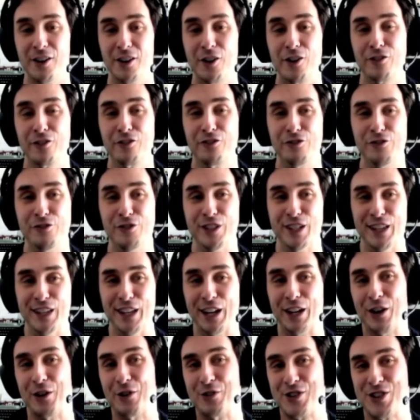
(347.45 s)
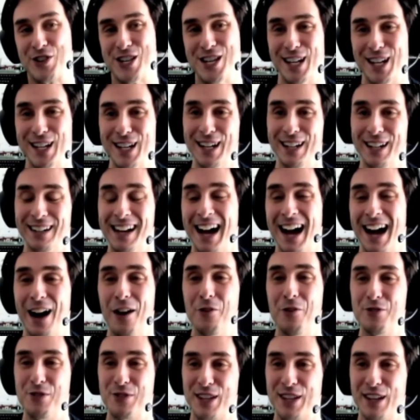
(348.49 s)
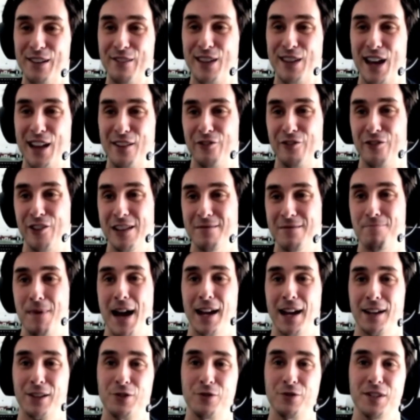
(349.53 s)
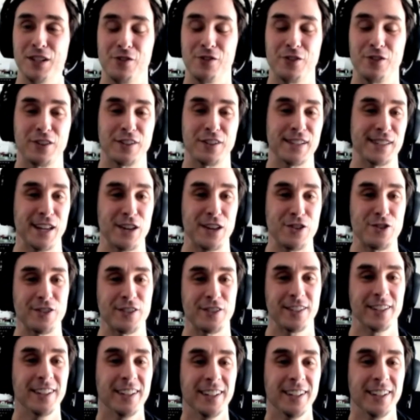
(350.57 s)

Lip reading: Artfully negotiating how you give that feedback to the organization.